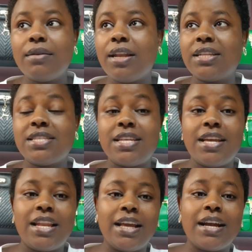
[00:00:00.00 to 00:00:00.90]
let's
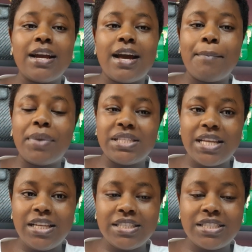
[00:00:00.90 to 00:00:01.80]
say, like a
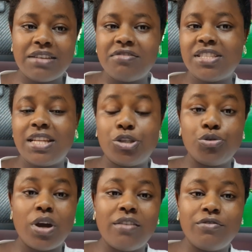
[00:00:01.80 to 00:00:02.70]
parceling service that
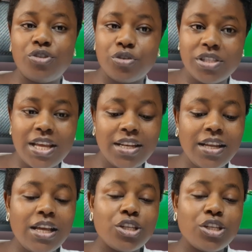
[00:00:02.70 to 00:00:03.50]
you have chosen.